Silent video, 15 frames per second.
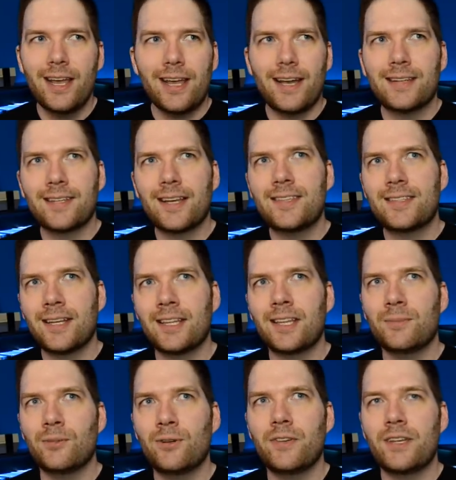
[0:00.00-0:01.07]
And as I said,
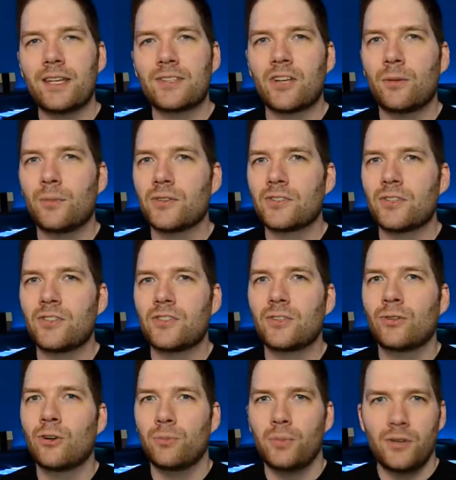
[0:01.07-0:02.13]
the movie is almost a
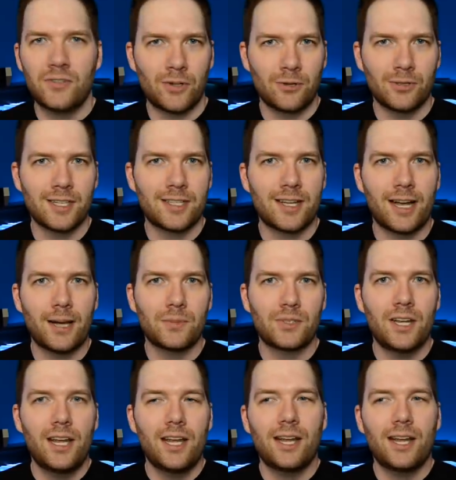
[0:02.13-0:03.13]
pseudo-musical at times,